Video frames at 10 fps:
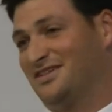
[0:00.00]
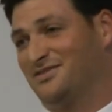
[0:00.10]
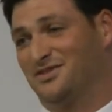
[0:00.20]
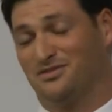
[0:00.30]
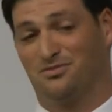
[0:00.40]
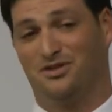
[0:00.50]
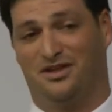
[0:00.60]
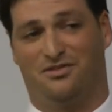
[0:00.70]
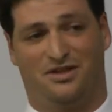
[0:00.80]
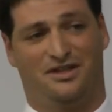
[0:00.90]
It was a
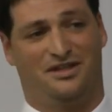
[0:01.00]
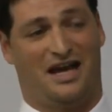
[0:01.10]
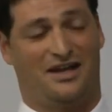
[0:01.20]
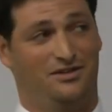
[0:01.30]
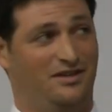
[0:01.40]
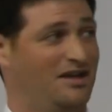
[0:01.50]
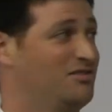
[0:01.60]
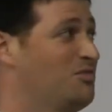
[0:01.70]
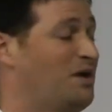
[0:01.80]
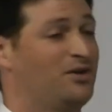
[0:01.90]
really, I couldn't think
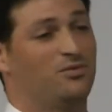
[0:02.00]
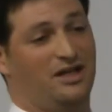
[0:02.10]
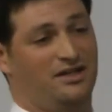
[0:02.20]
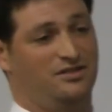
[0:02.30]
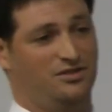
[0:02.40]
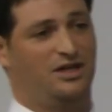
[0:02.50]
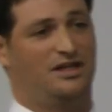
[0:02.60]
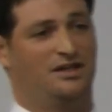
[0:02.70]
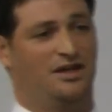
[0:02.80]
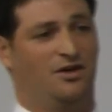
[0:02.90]
of a better way to do it,